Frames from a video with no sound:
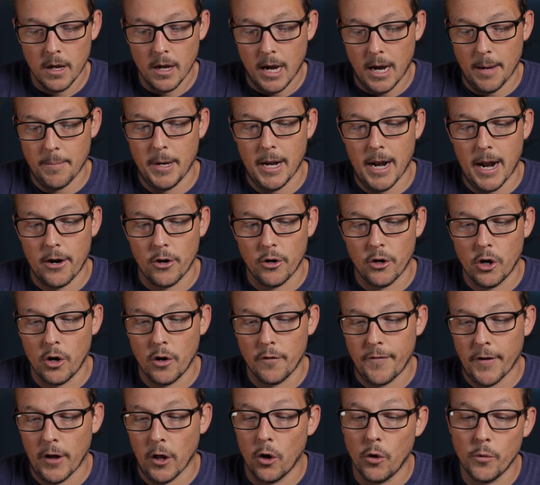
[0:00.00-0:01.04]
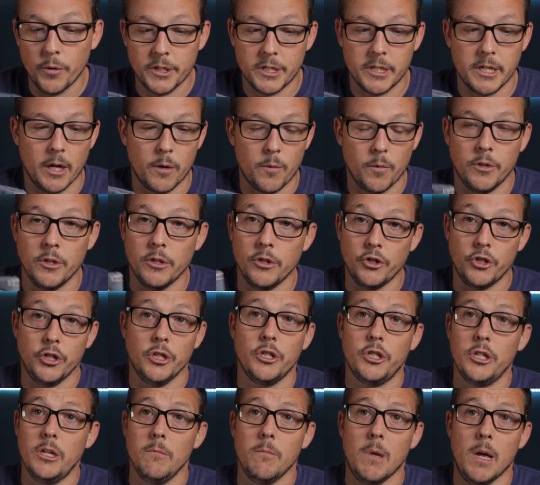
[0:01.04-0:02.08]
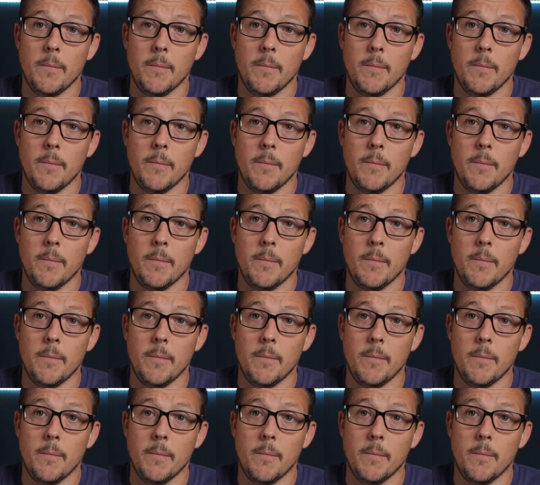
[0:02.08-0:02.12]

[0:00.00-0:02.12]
I mean, I don't know if I'll always stick with Injinji.